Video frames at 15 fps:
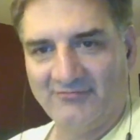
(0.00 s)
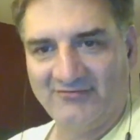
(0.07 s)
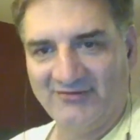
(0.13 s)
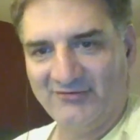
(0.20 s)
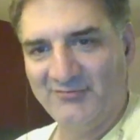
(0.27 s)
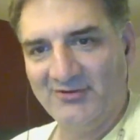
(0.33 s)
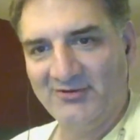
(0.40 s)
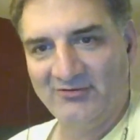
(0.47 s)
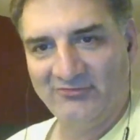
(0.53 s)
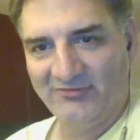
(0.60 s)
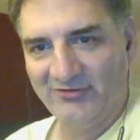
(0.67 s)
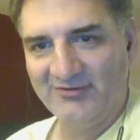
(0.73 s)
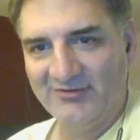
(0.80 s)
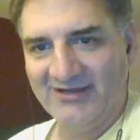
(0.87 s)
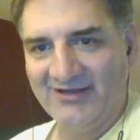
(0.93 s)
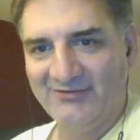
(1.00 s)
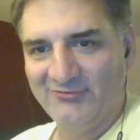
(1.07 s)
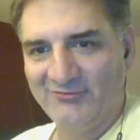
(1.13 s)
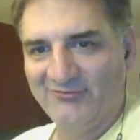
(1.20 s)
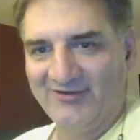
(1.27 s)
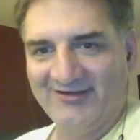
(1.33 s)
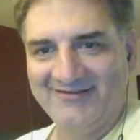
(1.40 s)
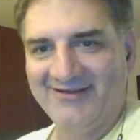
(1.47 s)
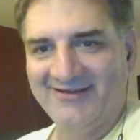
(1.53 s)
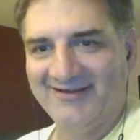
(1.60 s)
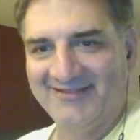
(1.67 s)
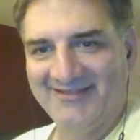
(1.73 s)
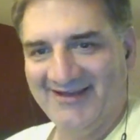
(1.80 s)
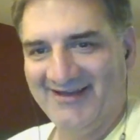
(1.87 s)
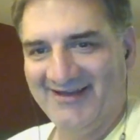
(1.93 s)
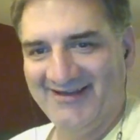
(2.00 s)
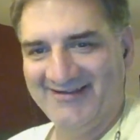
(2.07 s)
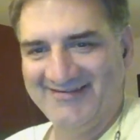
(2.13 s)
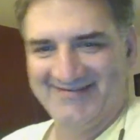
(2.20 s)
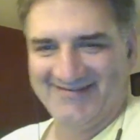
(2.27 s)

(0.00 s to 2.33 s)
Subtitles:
6 million geocachers, I'd take that.